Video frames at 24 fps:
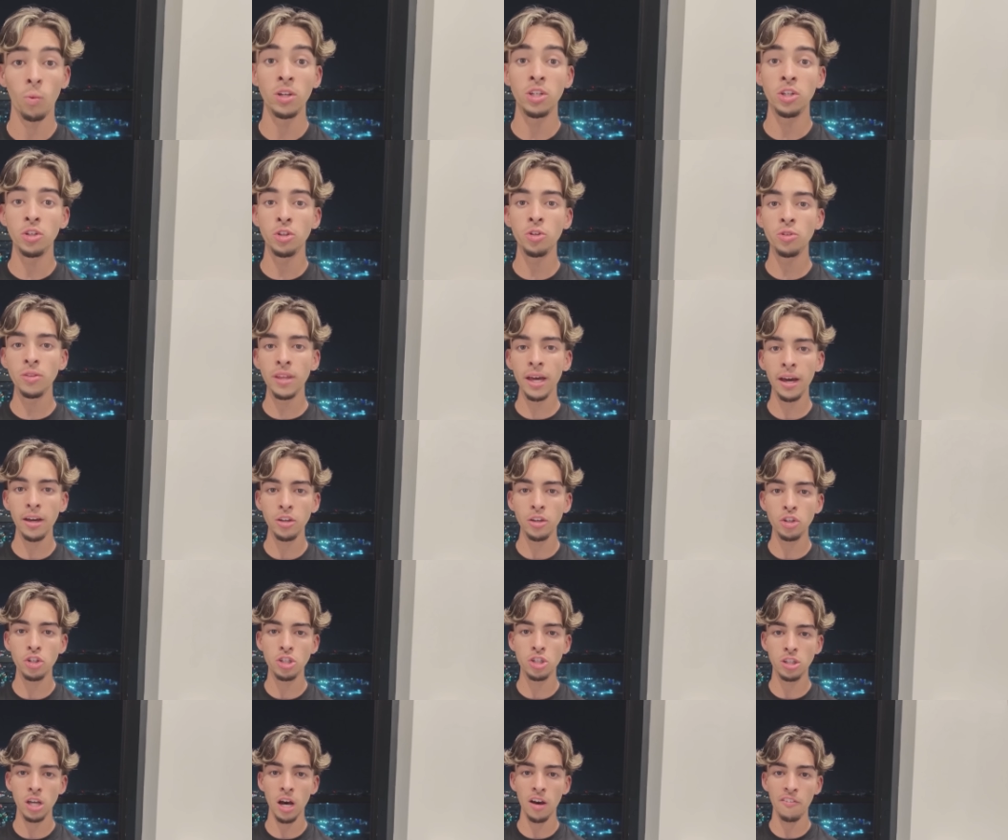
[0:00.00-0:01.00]
When you do that,
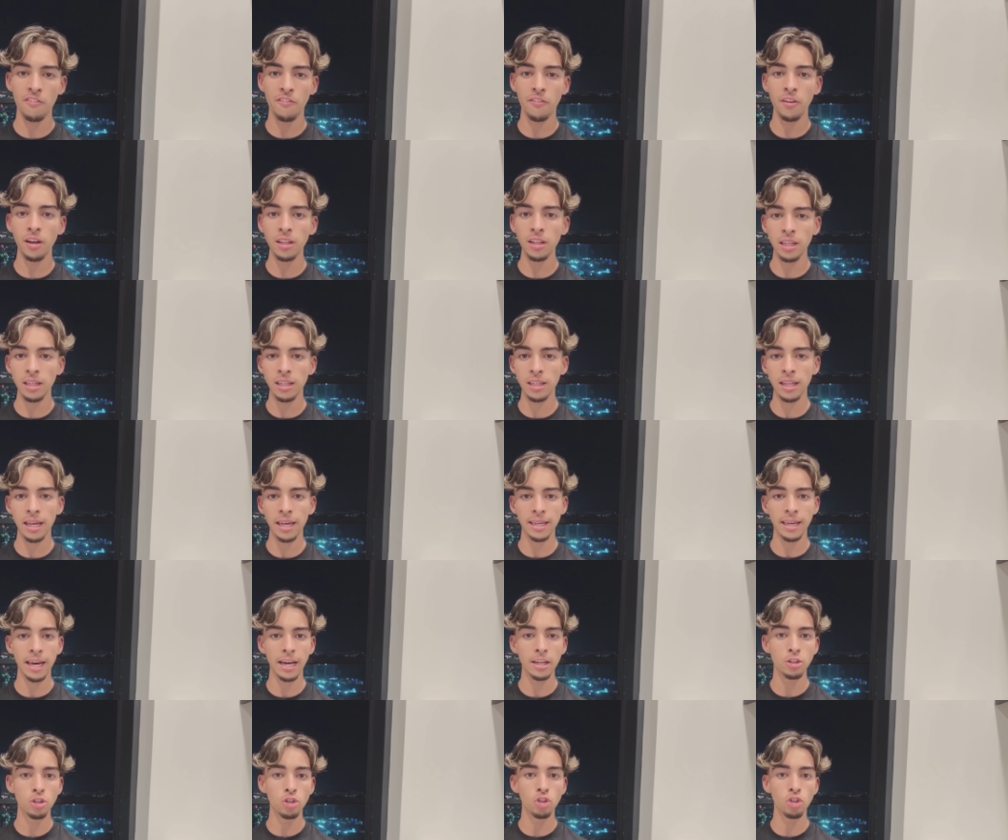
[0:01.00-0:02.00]
you stop feeling
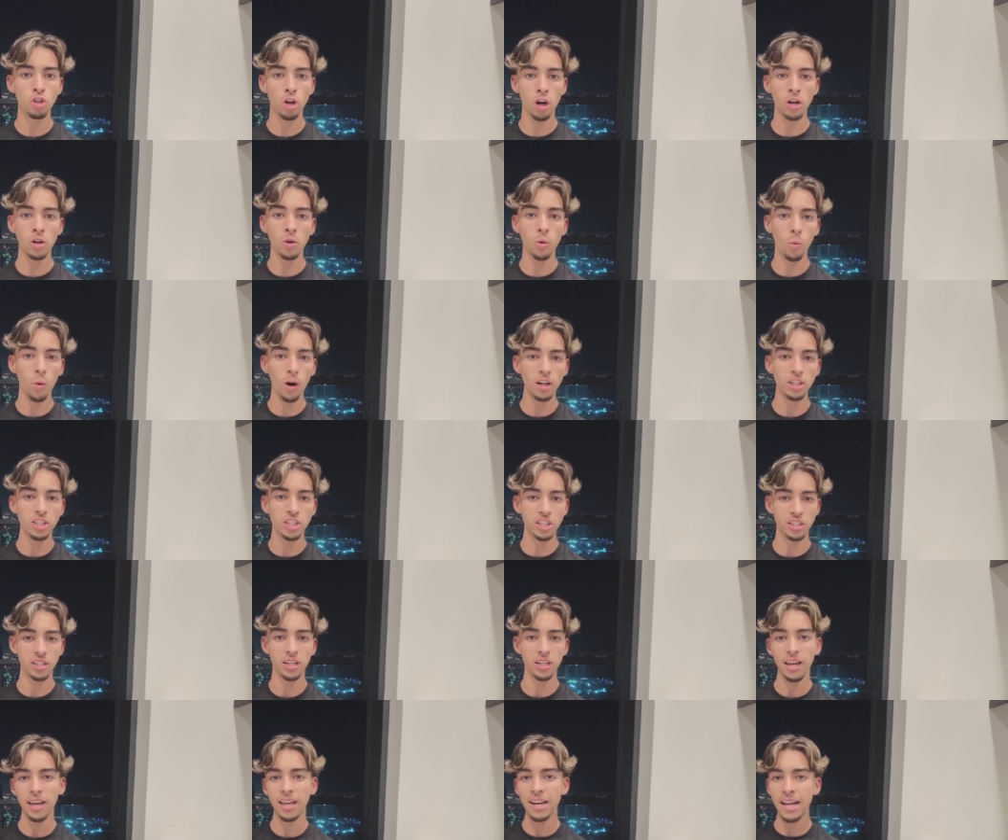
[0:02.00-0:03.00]
like a tutorial
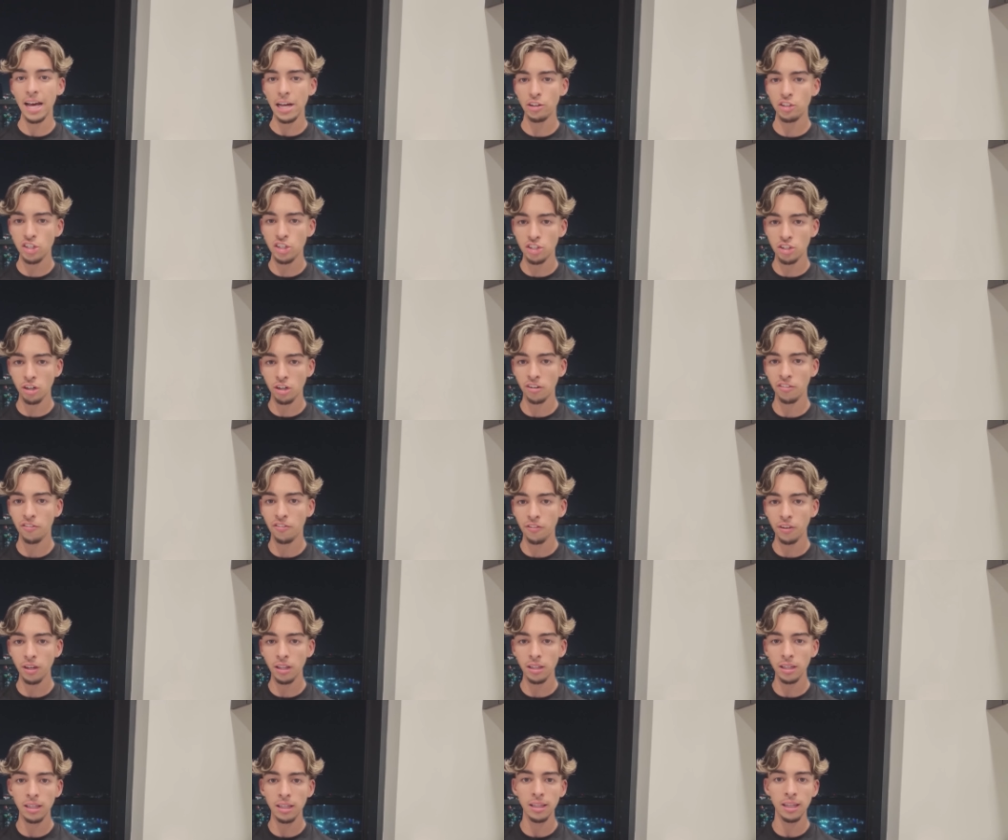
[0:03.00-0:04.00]
watcher and actually start
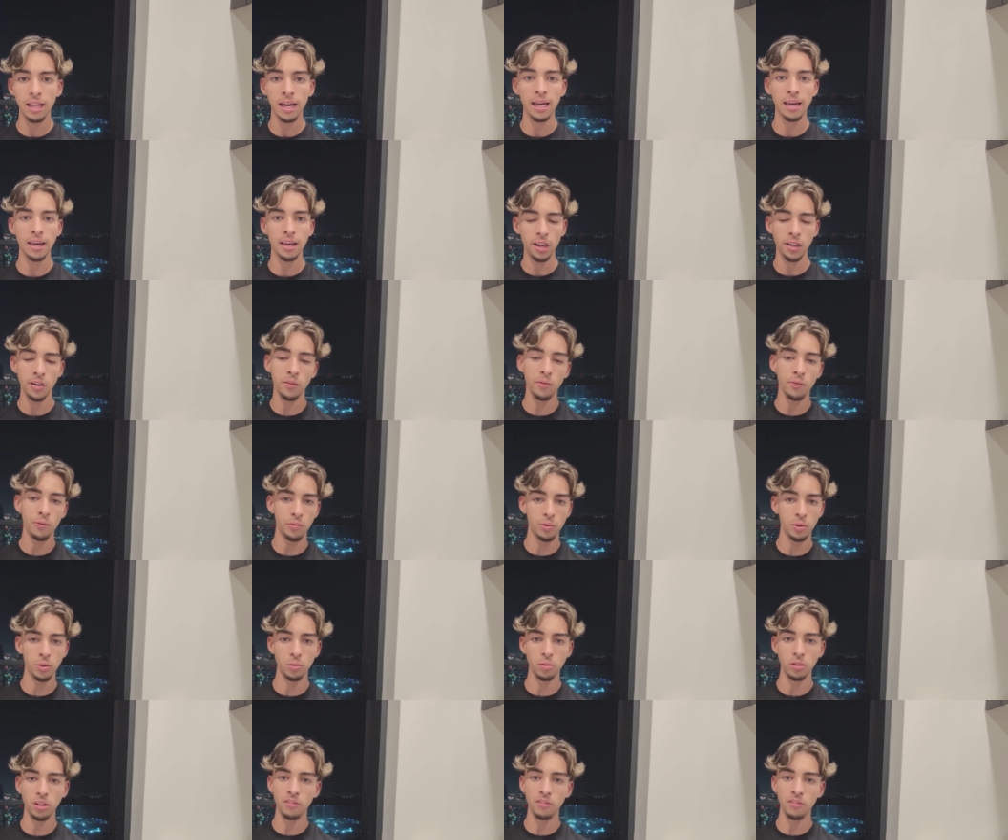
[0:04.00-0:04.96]
feeling like an Unreal